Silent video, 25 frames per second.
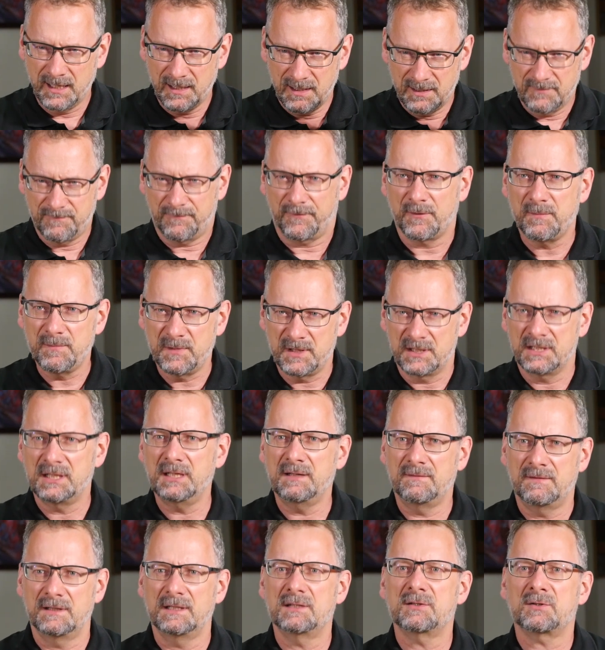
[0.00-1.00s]
from the
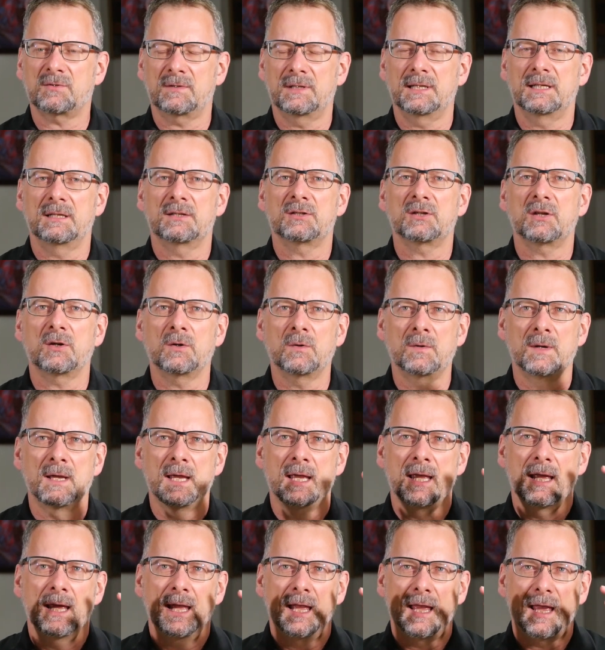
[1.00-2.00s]
TV screen. So
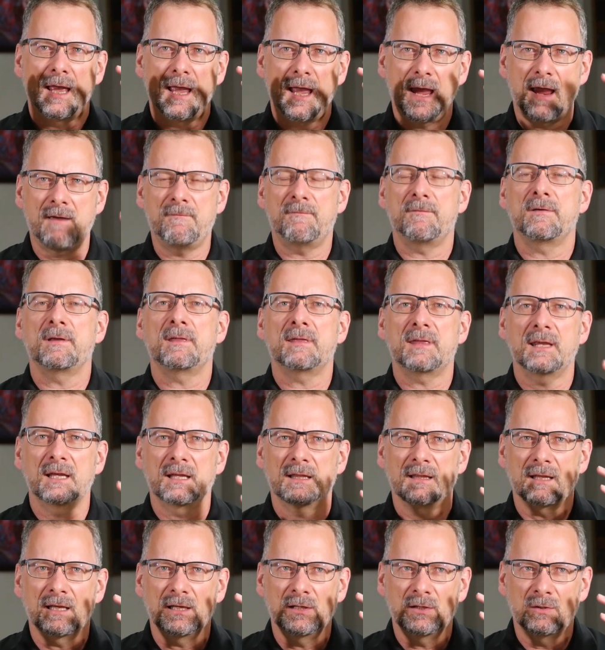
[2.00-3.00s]

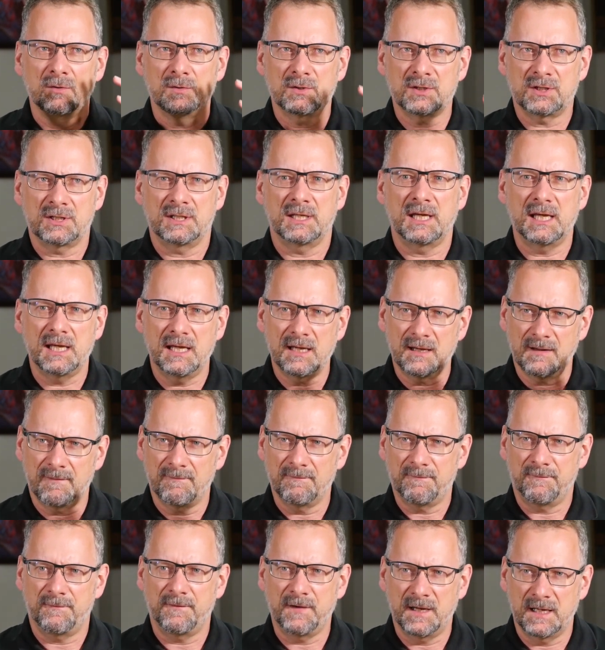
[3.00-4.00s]
everything that you see
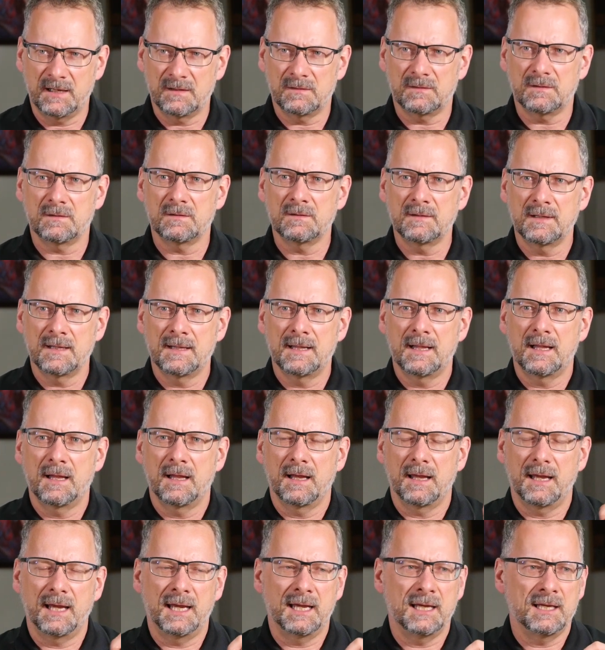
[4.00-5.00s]
and feel
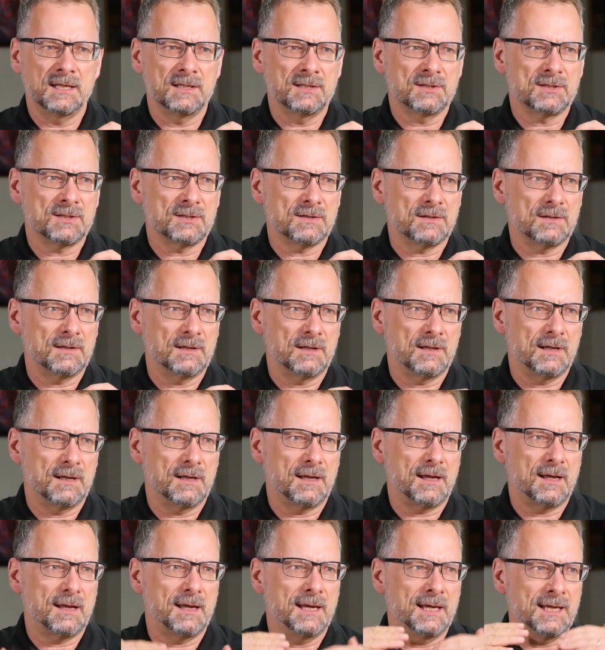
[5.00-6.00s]
is
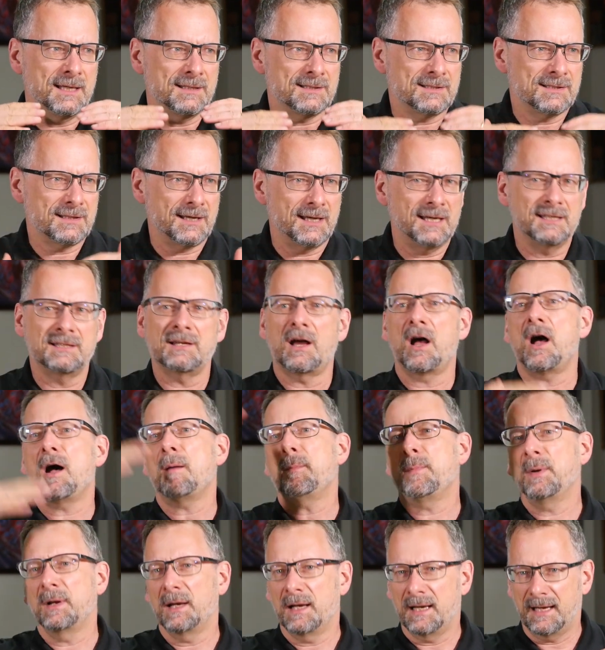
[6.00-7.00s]

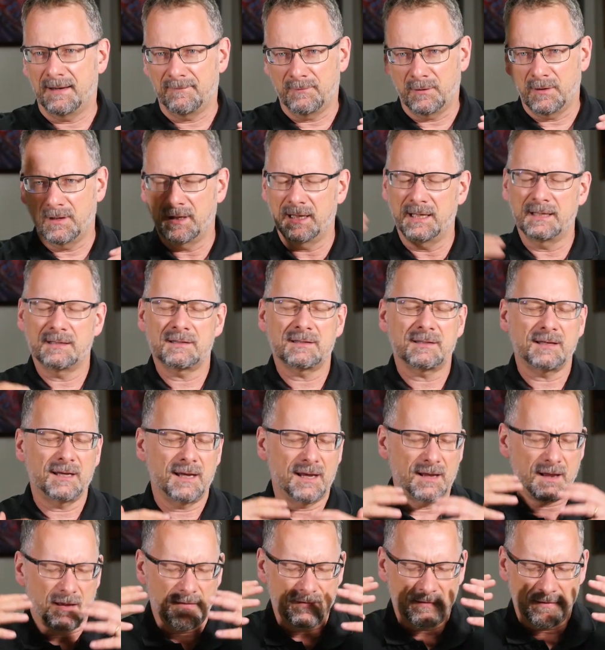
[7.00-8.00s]
upper level. It's
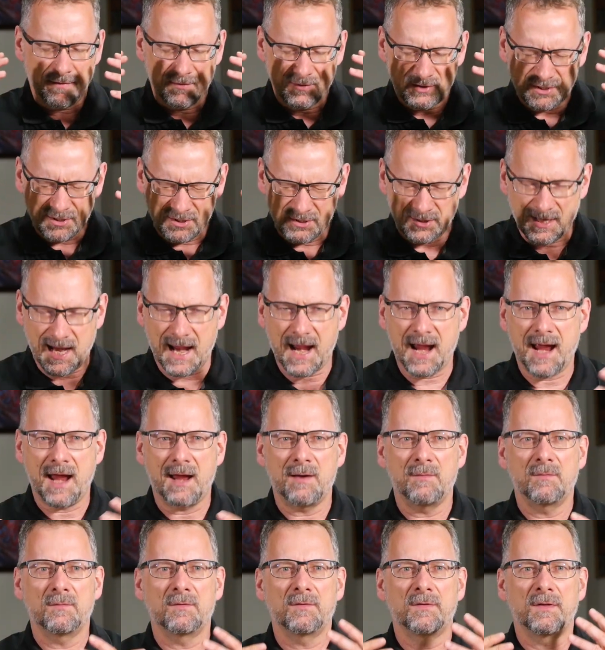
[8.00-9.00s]
the
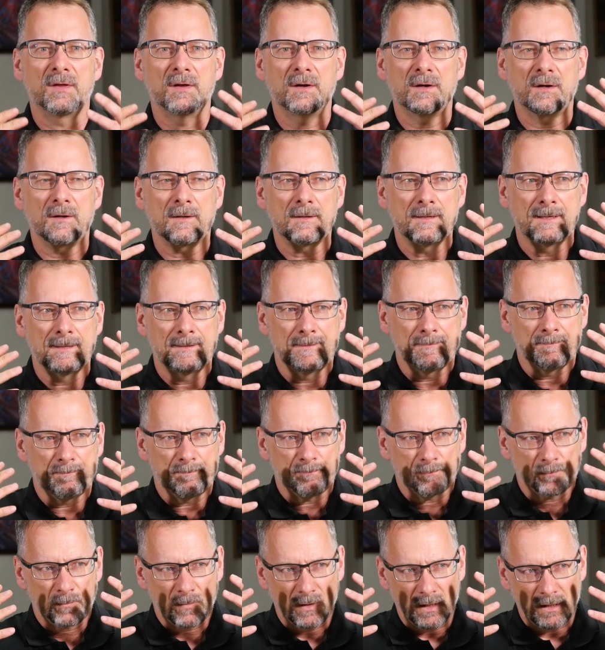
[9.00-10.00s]
sound, the
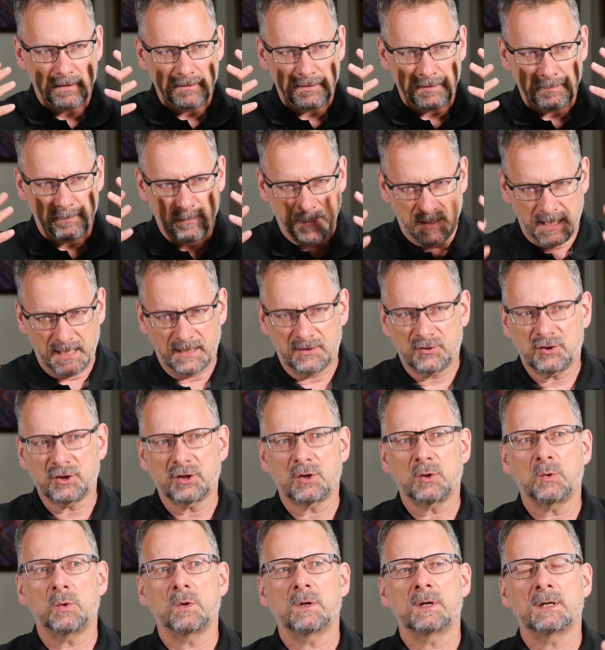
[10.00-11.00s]
picture
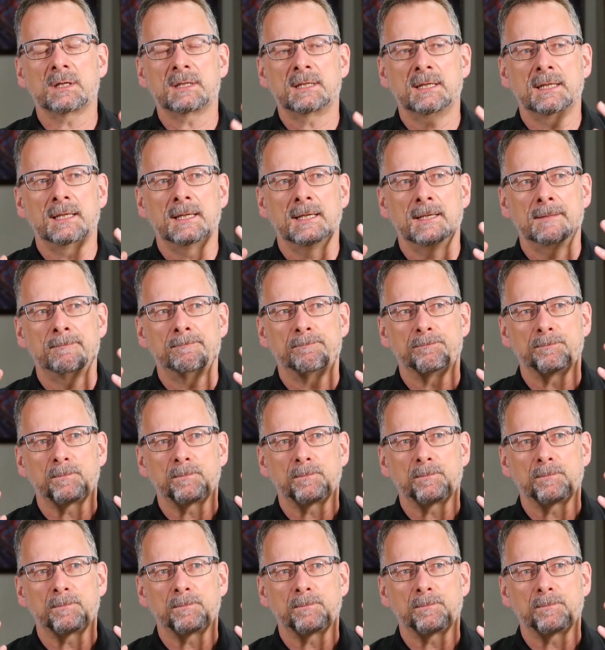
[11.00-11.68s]
quality